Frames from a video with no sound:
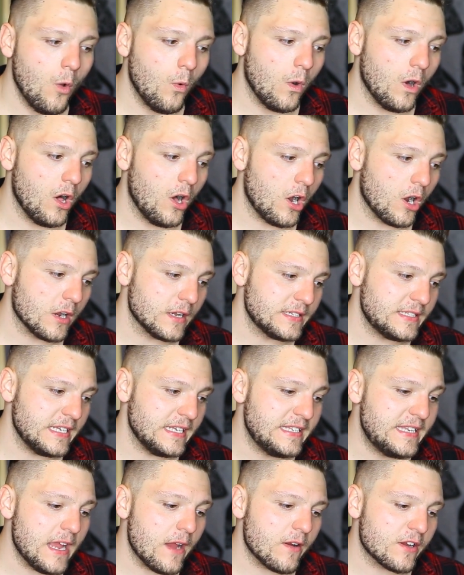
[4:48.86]
Well,
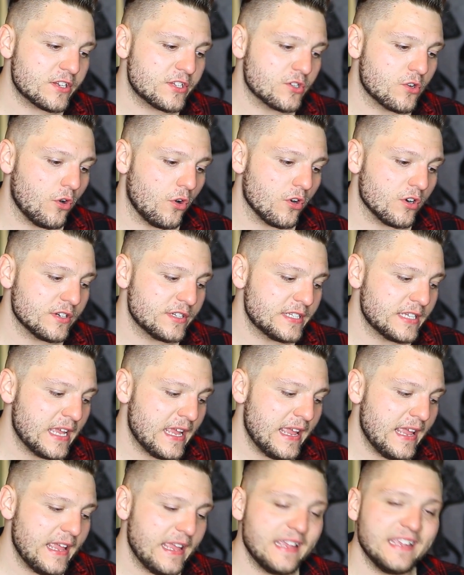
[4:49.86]
RSD Derek's
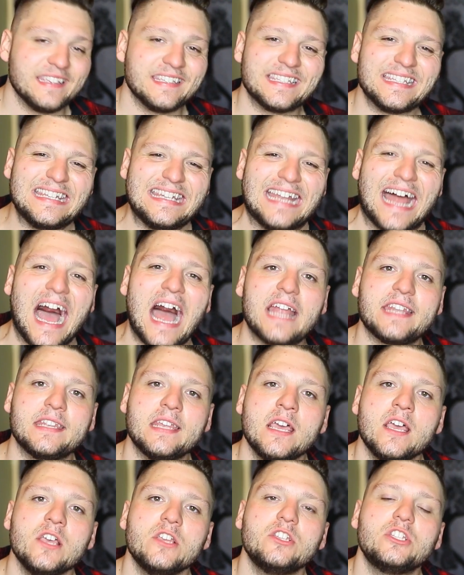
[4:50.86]
course is not
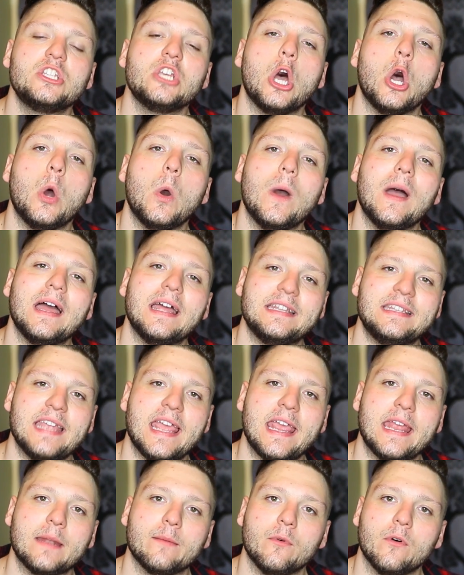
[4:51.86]
so
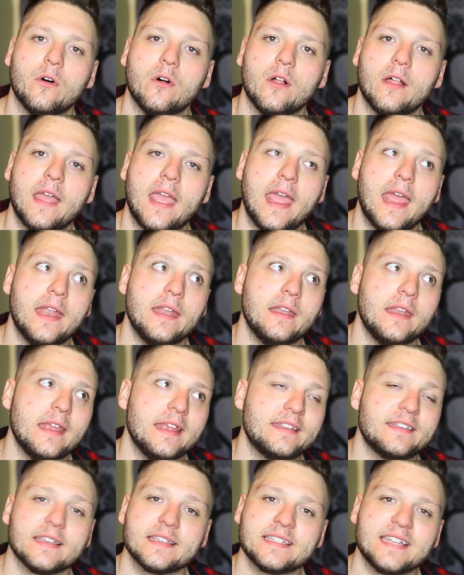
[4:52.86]
attainable, and
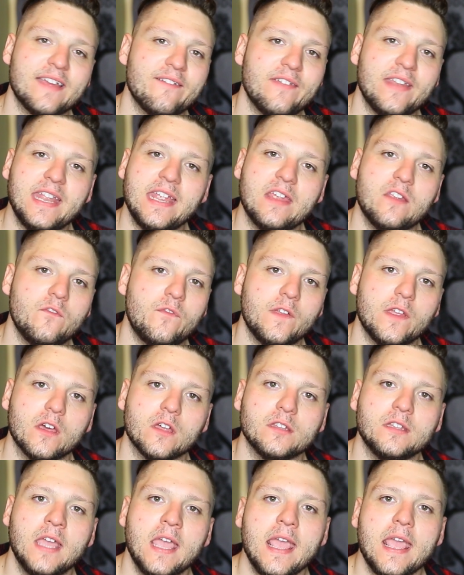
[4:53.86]
it doesn't have any
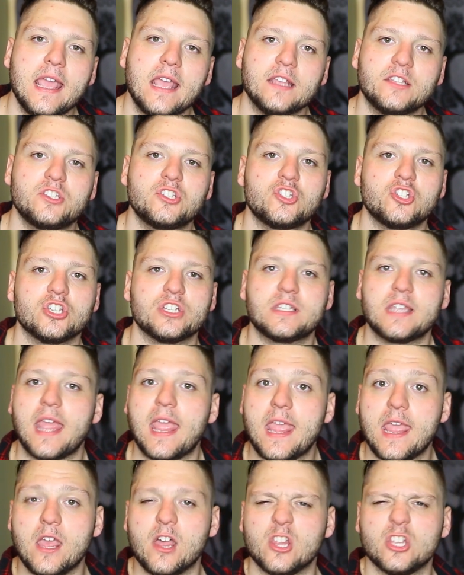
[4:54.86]
infield. It's just
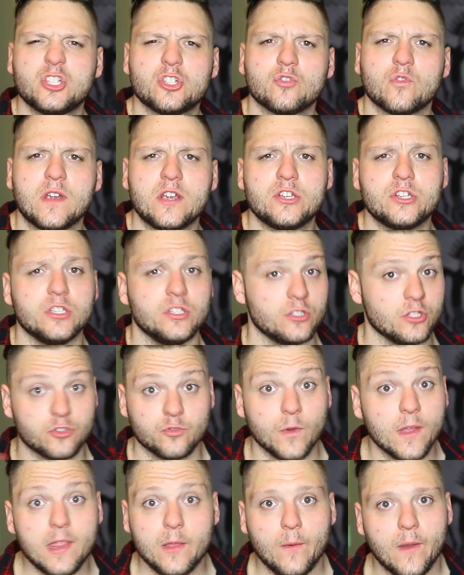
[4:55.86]
illustrations.
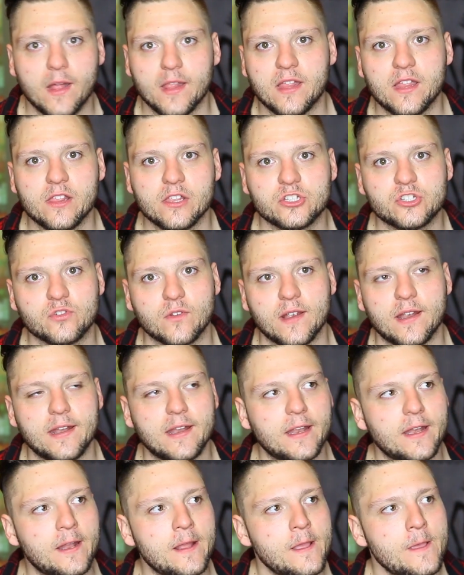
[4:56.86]
It's really well
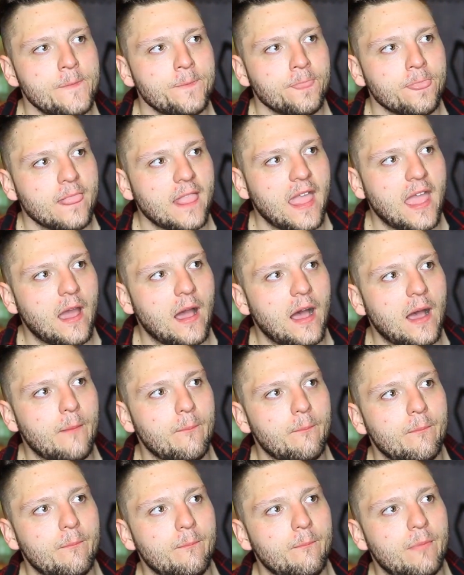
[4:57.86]
illustrated,
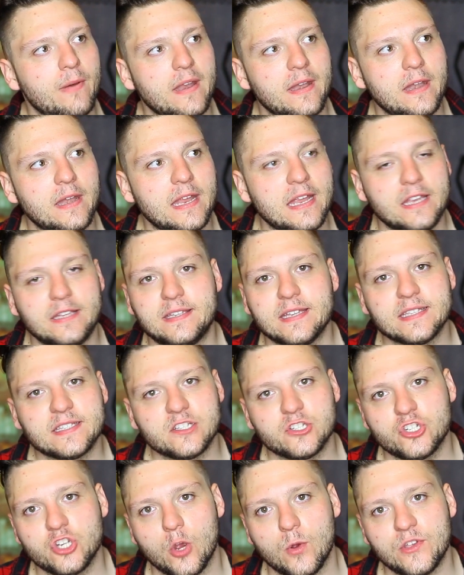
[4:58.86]
but it
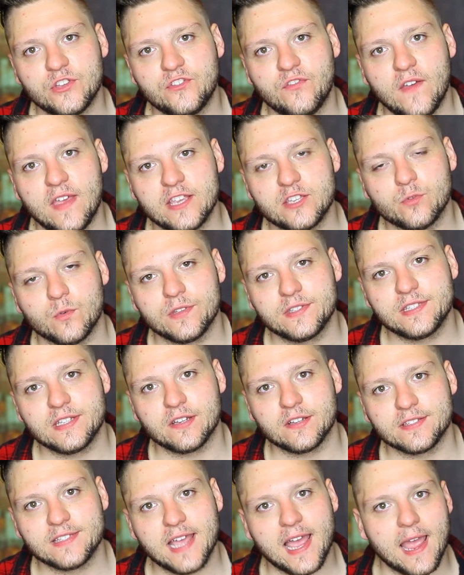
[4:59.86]
doesn't show his face one
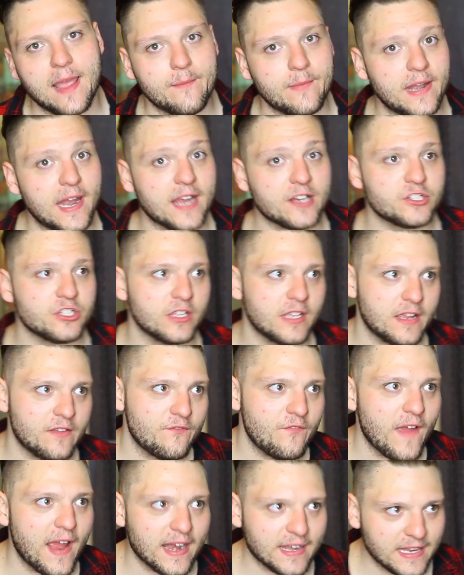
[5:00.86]
single time. It actually, in
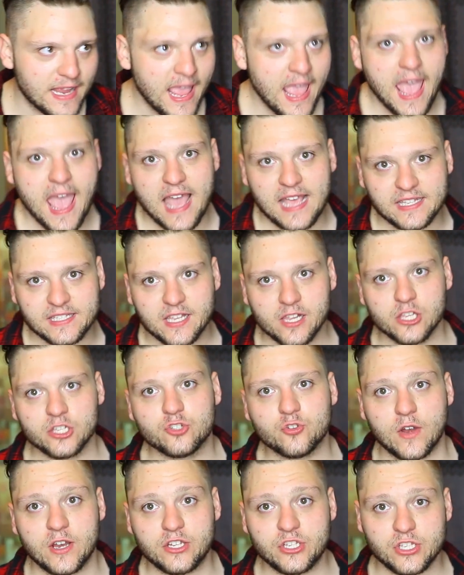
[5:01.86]
fact, has
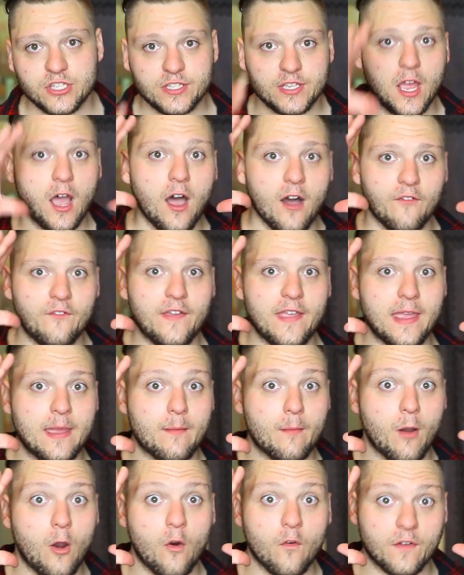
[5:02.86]
illustrations of
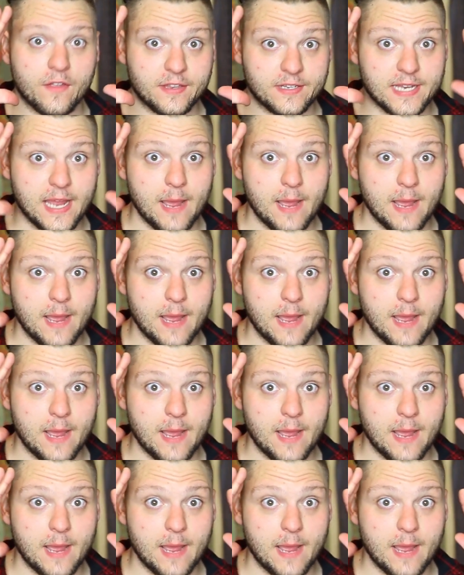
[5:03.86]
him over the